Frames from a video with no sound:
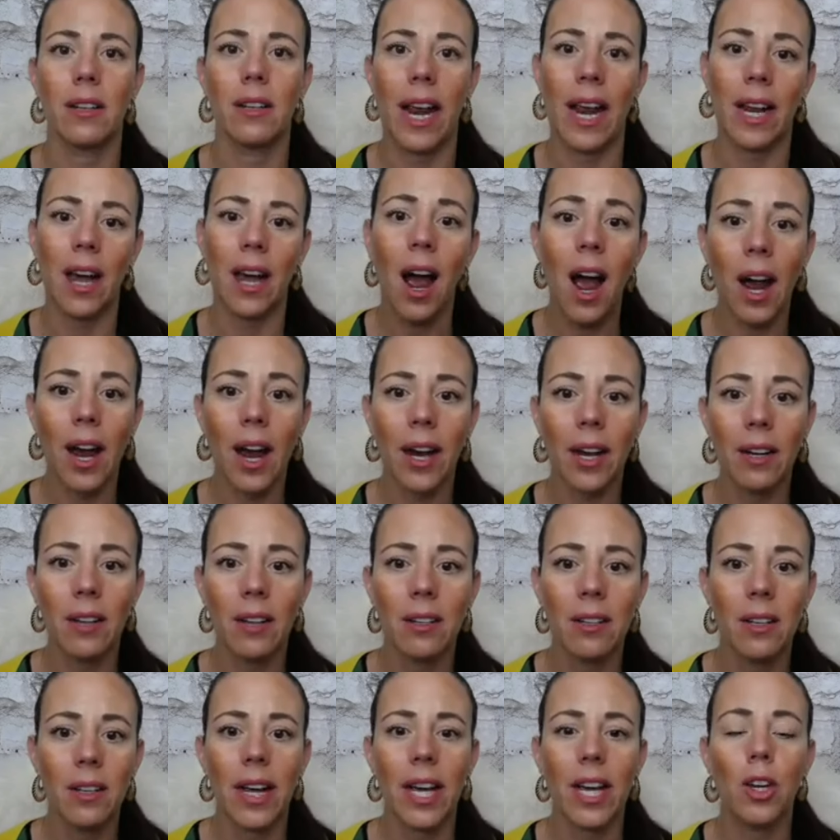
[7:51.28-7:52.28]
AI.
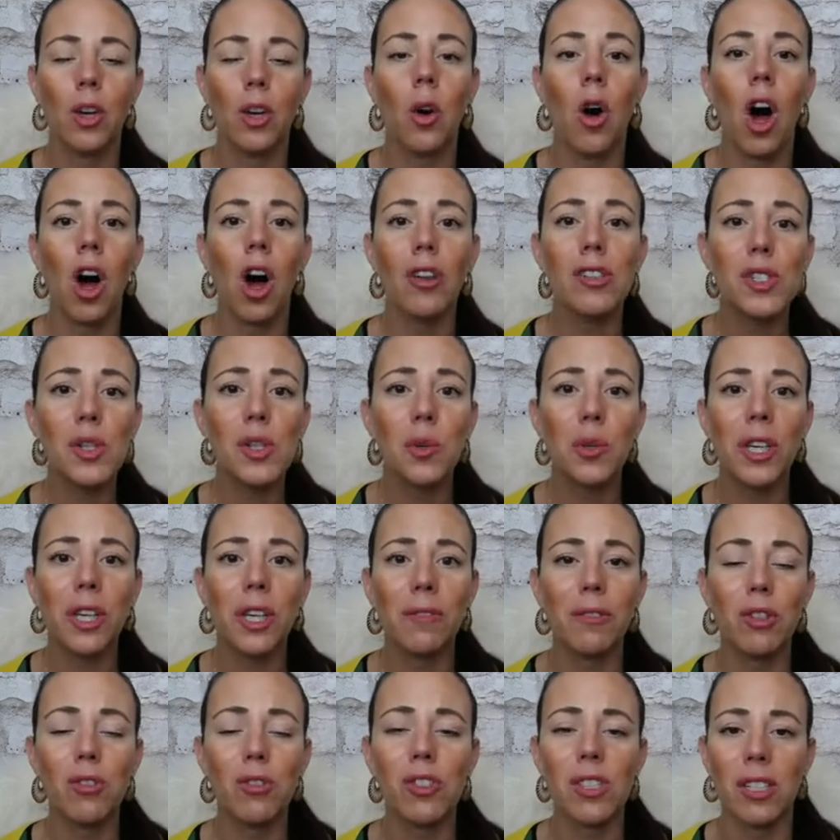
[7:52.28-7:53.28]
It'll also
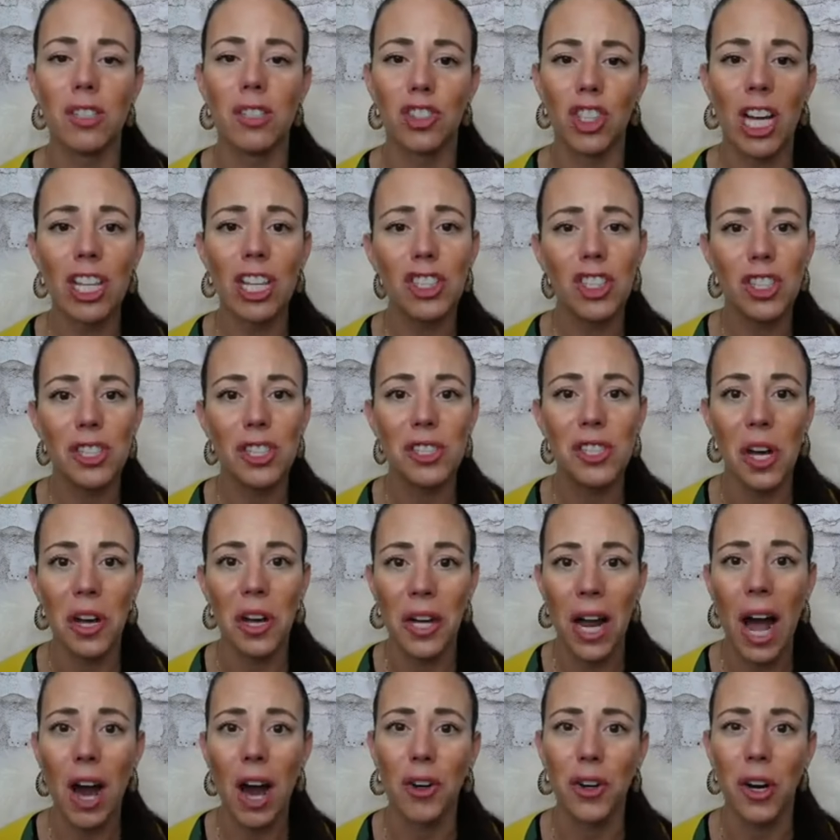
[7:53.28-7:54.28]
give you suggestions
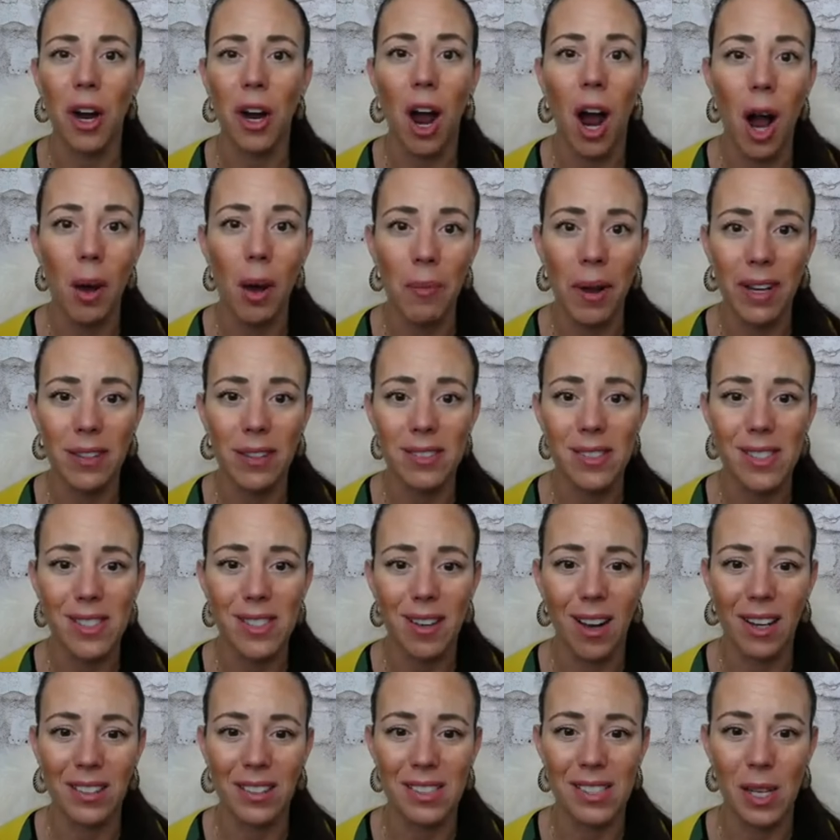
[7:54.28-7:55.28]
on how to comment
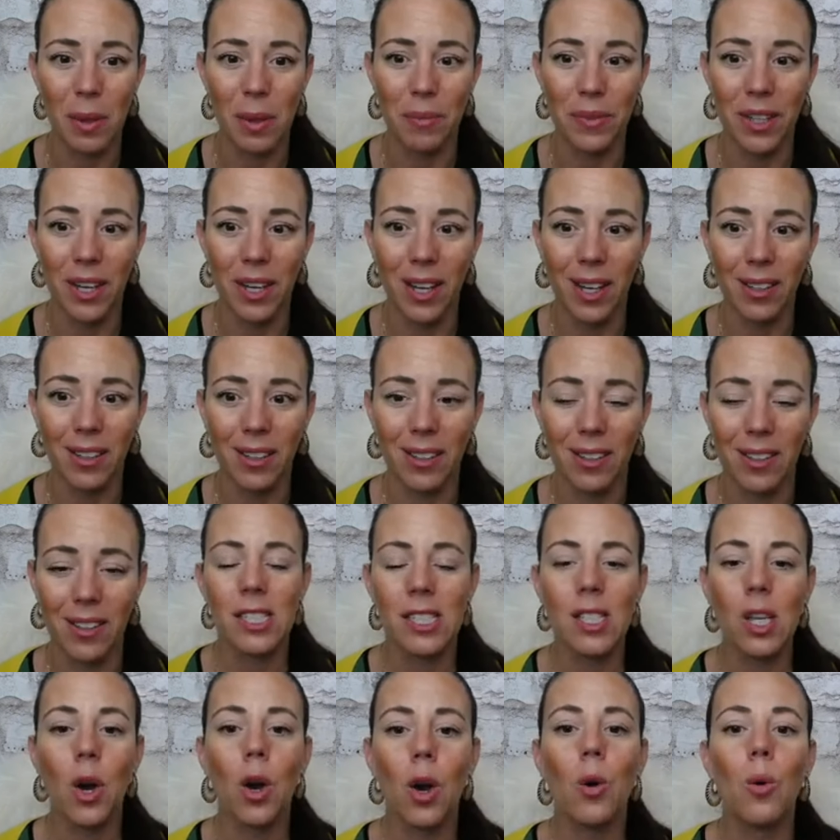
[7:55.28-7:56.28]
on something.
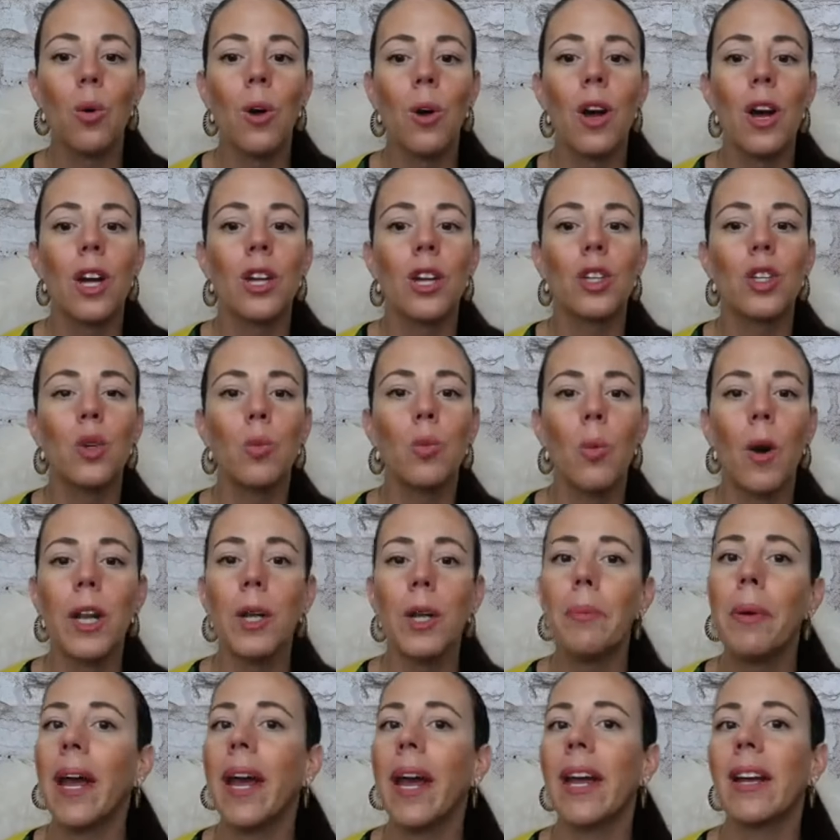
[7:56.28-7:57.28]
So you
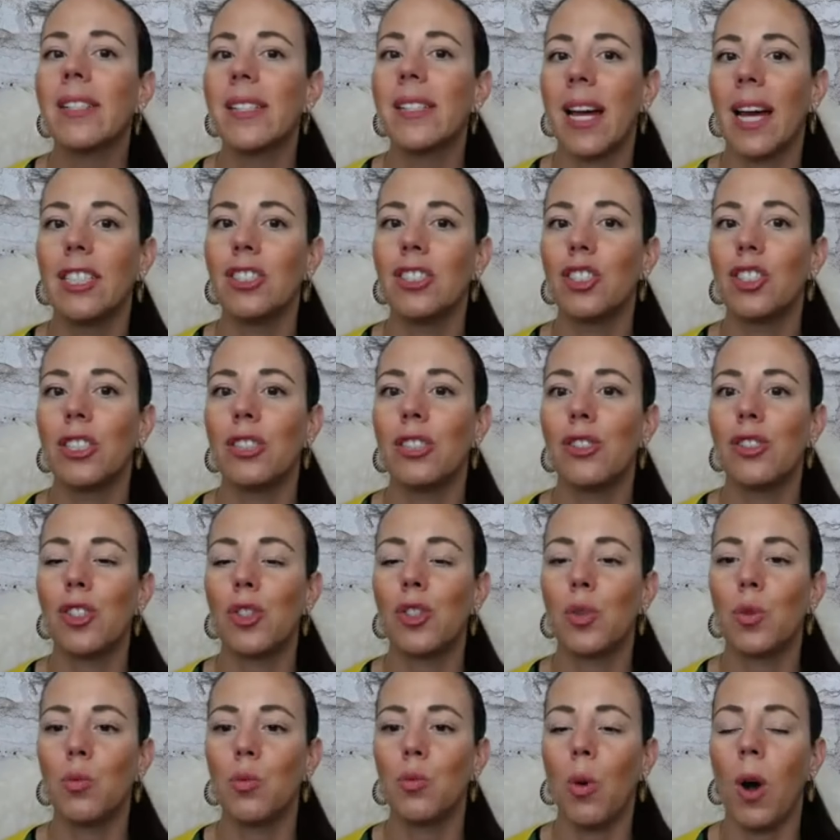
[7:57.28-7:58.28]
want to pay attention
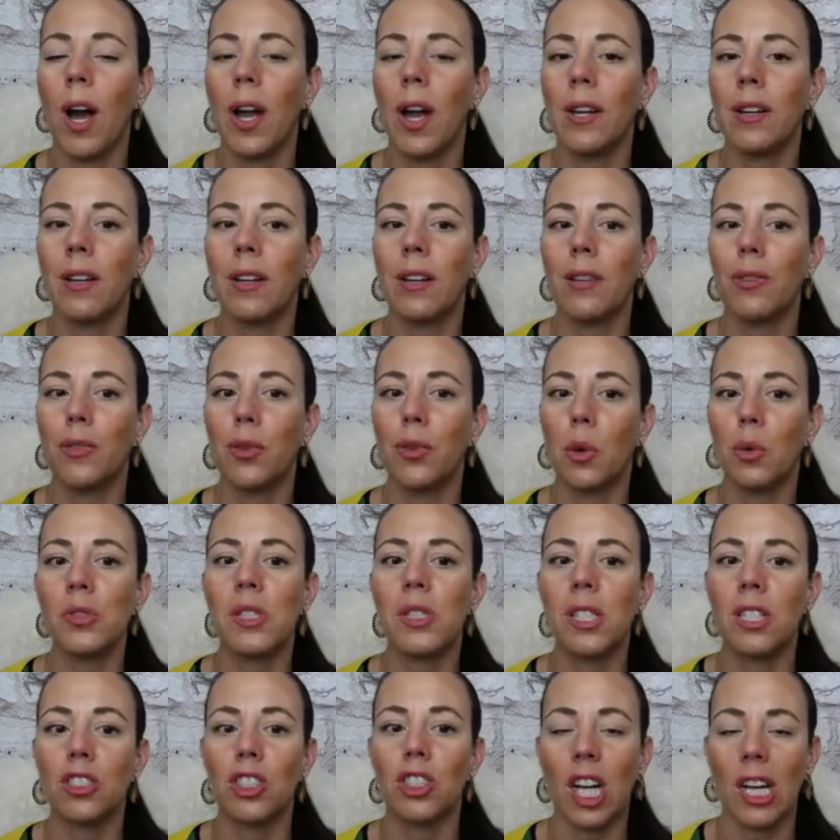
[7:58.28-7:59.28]
to what
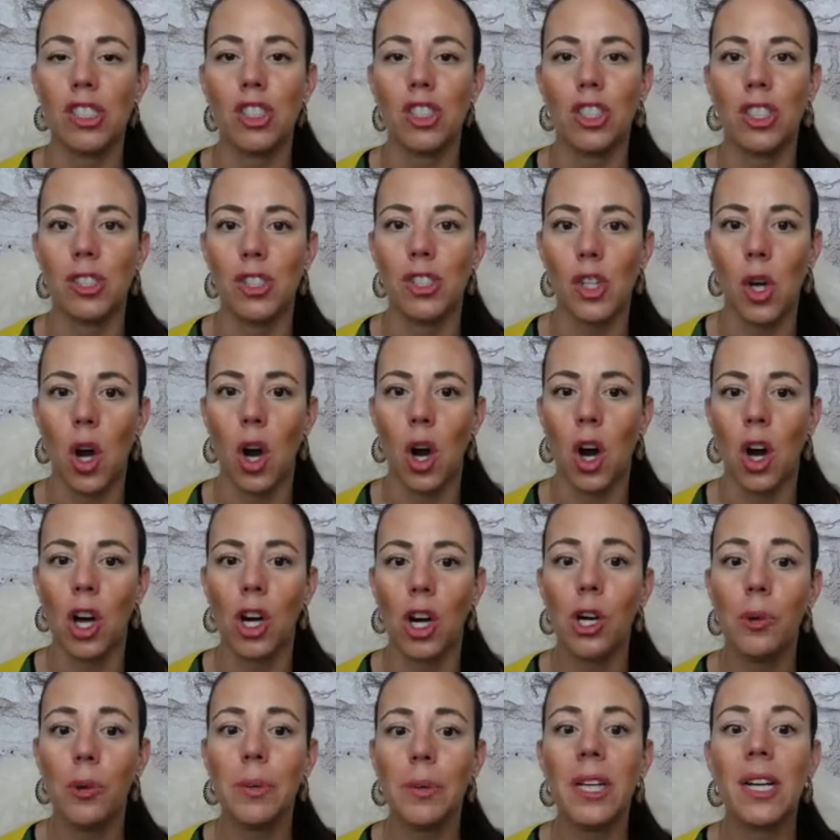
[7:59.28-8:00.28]
those suggestions
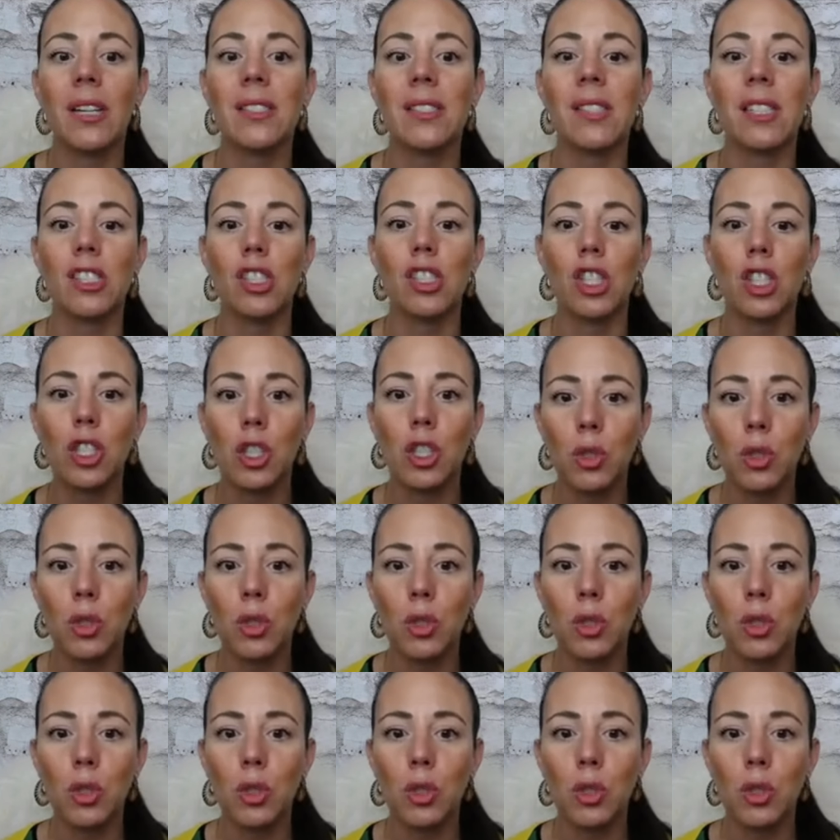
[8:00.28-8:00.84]
are because it's